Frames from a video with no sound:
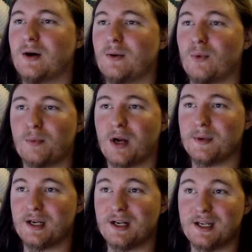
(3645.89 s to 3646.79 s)
We're
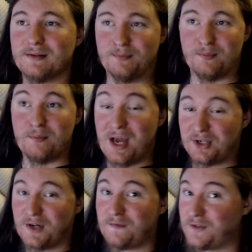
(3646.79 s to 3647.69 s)
probably going to get
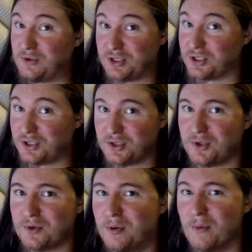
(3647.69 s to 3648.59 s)
Metroid Fusion
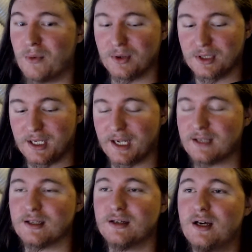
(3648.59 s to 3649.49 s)
2, more than
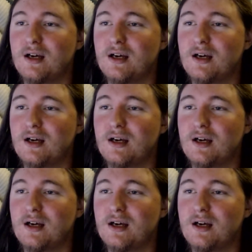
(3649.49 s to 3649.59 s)
likely.